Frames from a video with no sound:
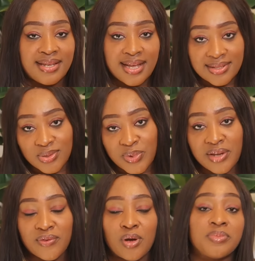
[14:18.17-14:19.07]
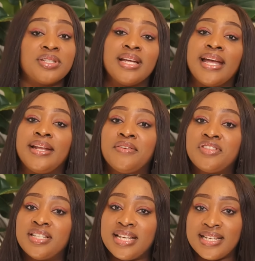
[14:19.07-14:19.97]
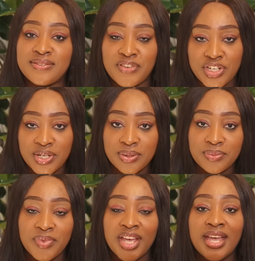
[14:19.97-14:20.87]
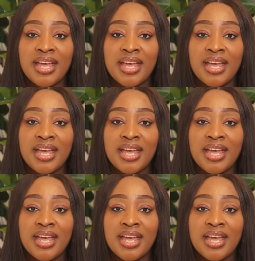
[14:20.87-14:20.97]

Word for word: yes, we have come to the end of today's video.